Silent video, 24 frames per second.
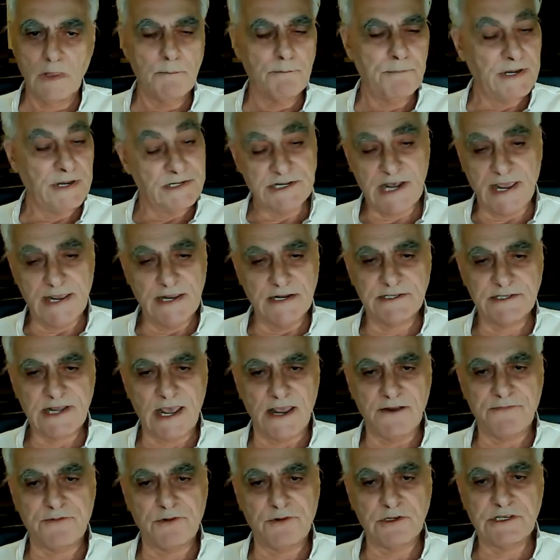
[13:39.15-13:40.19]
Bin Zayed's
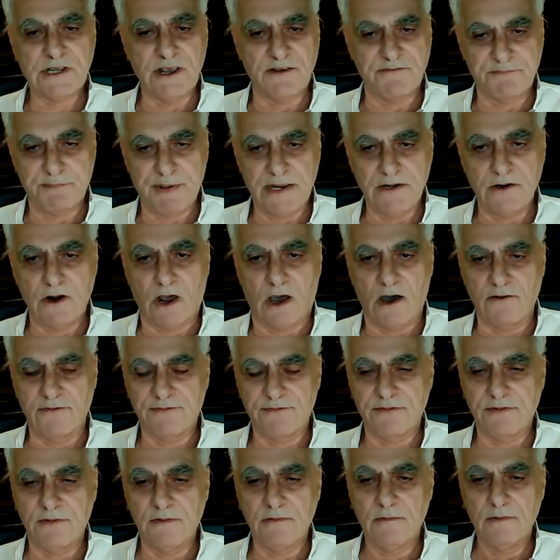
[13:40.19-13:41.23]
efforts have paid off.